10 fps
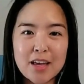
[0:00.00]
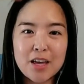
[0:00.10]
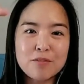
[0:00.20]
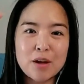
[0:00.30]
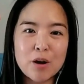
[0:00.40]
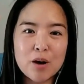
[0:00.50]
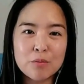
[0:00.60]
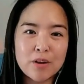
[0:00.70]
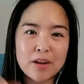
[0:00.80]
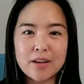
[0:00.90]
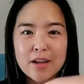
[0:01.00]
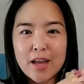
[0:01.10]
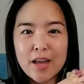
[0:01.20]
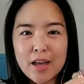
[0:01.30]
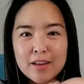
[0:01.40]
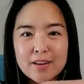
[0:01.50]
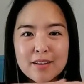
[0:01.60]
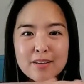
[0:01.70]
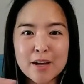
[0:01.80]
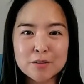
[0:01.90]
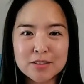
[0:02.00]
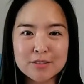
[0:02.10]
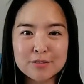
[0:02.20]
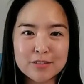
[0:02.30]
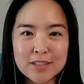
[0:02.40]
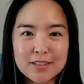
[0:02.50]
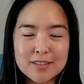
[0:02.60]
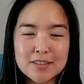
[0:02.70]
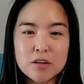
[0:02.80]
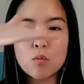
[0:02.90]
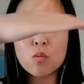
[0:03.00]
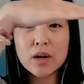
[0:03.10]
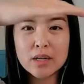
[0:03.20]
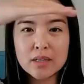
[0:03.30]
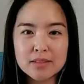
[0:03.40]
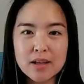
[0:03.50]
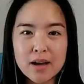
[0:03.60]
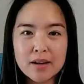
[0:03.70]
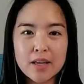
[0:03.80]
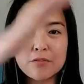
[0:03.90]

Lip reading: If I'm operating at 80,000 feet, what is that?